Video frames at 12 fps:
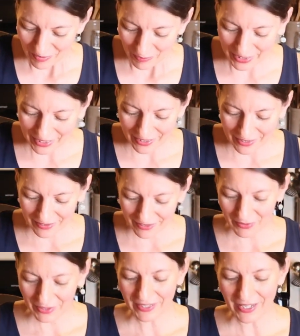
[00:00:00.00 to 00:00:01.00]

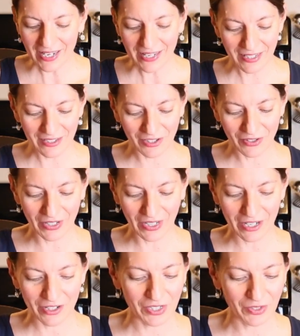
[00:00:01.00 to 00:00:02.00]
Because what's nice is you can
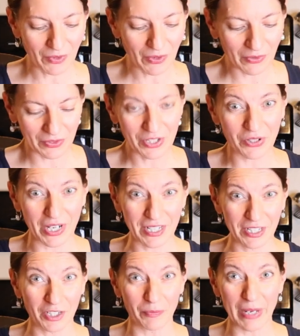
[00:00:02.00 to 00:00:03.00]
actually roll straight
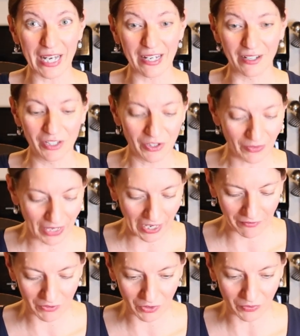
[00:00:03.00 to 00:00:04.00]
in your pan. You don't
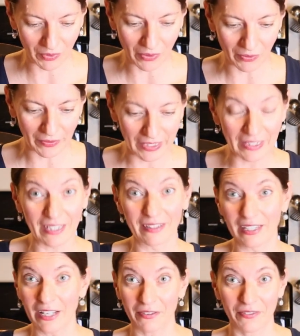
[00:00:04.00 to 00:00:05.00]
have to roll and
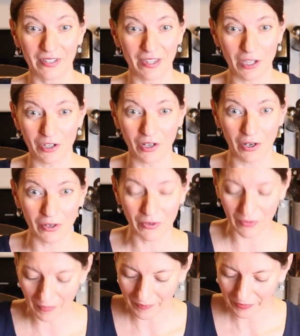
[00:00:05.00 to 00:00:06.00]
then lift the
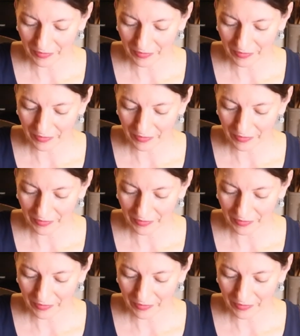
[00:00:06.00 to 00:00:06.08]
dough.